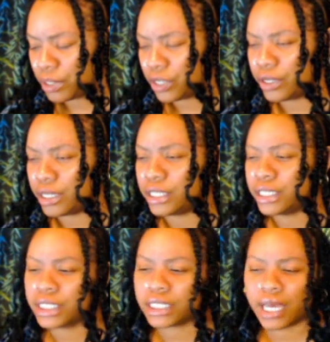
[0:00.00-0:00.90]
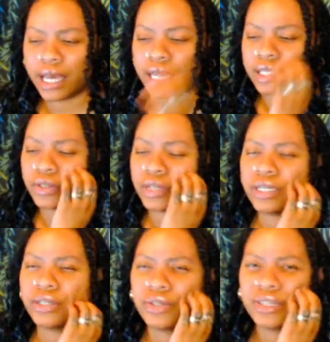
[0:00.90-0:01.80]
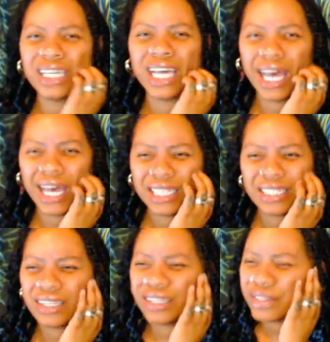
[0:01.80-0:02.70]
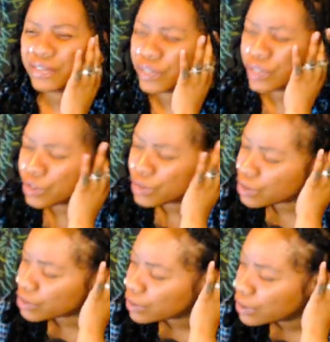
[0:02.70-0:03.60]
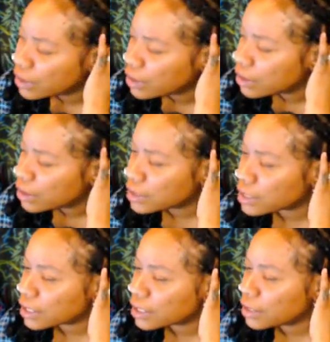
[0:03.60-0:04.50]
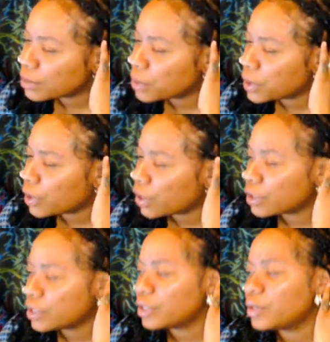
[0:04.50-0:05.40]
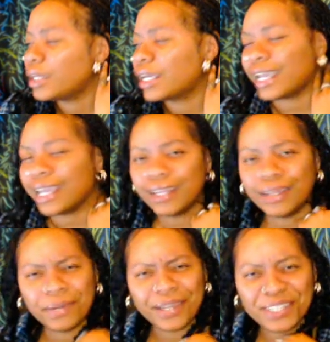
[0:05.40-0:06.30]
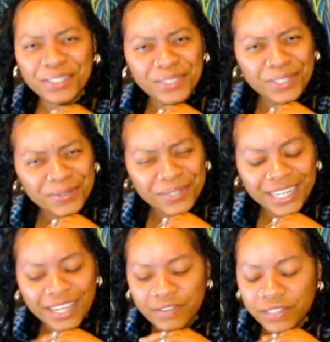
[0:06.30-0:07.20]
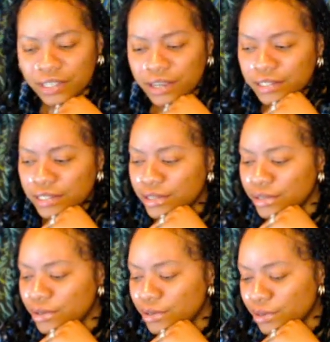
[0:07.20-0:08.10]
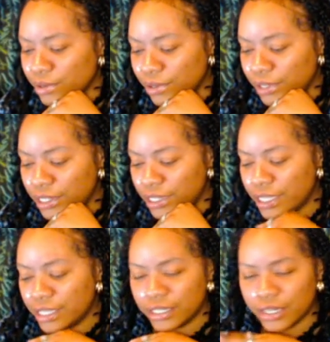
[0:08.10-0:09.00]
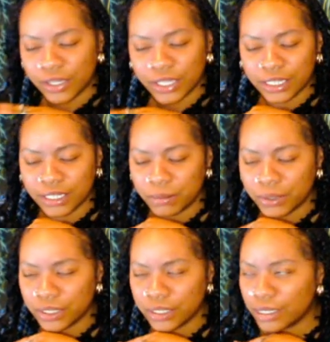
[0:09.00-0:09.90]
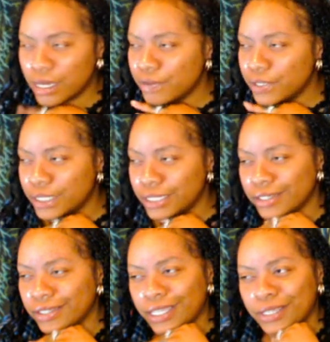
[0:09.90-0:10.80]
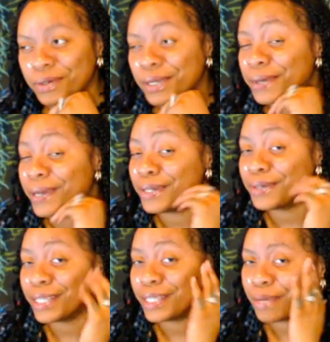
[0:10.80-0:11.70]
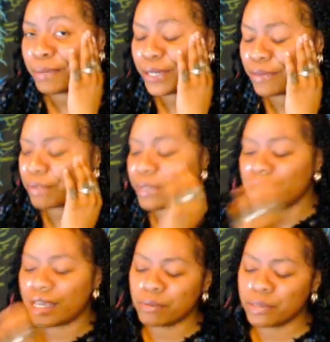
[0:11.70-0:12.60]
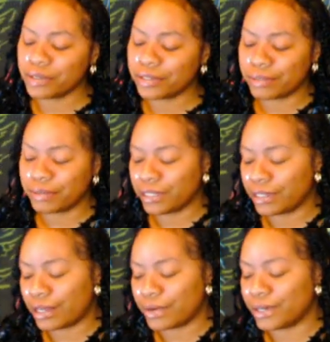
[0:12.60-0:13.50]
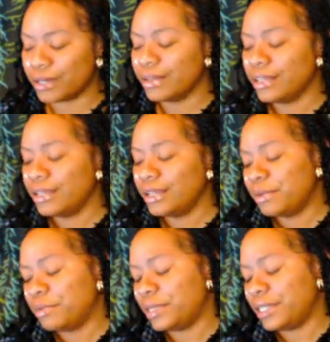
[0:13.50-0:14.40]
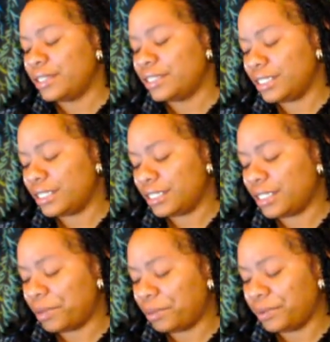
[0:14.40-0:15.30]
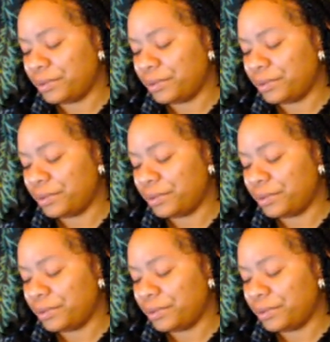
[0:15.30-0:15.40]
hearing in disguise or under the guise of, you know, so it's like they could be calling you, like, hey, Libra, how you doing? I haven't talked to you. And then y'all get deeper into the conversation. They're like, you know, I do need that money for my light bill. So I'm like, I don't know. But just an example.